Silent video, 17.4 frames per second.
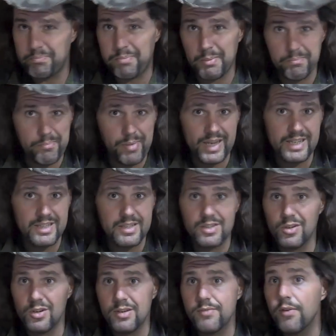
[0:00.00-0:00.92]
But
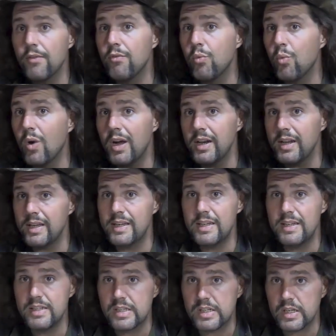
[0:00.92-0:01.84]
based off of what
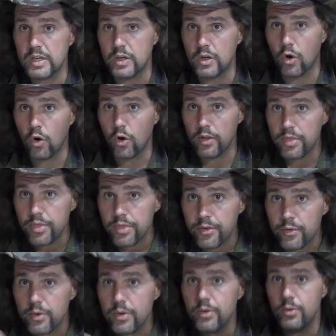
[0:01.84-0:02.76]
he's gone
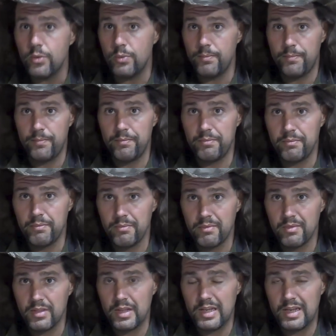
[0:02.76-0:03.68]
through,
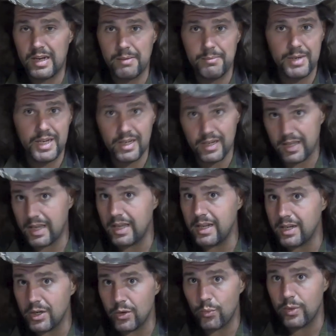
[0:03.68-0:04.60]
I mean,
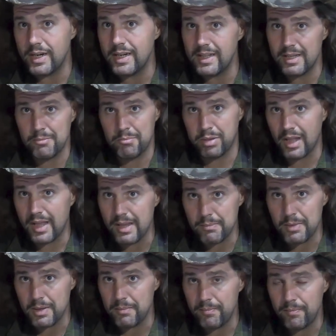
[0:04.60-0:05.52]
can you really
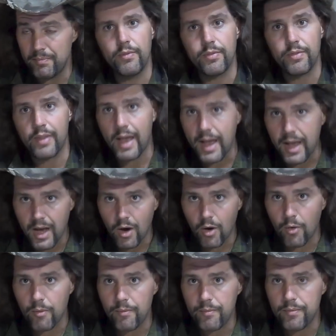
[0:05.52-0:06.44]
blame him?
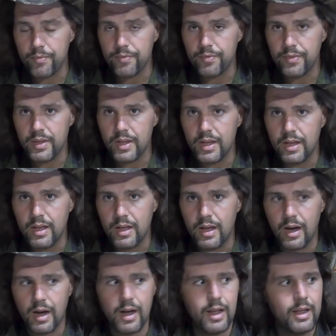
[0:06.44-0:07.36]
Now,
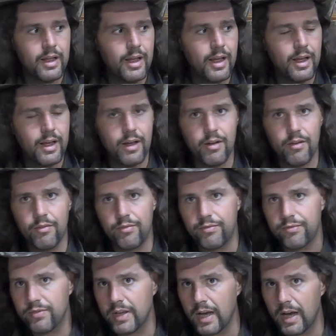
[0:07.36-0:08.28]
I
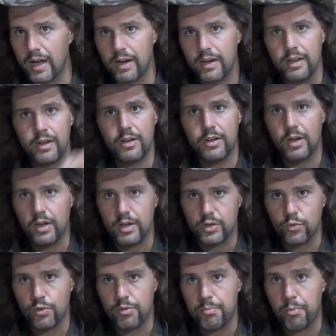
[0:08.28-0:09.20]
have gotten in
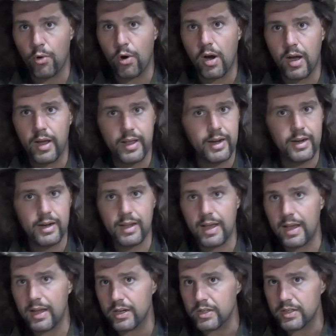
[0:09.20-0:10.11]
touch with Brian, and he
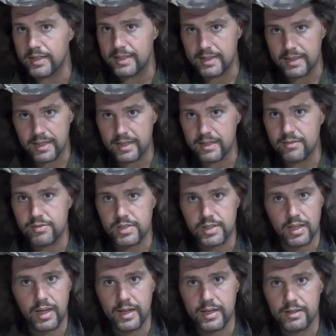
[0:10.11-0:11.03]
actually lives
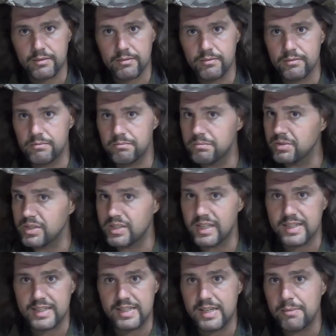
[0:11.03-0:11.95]
like
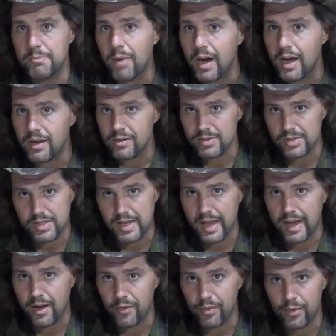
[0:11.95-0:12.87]
60 miles
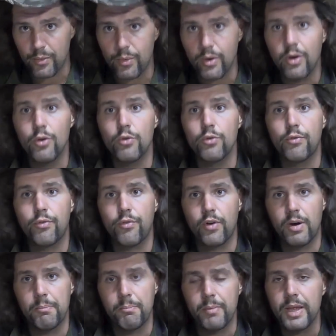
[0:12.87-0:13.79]
down the road
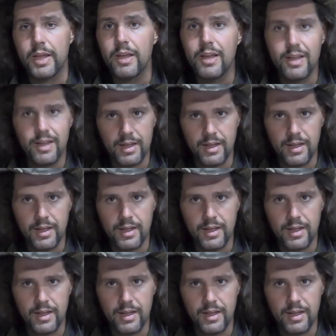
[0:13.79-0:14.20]
from me.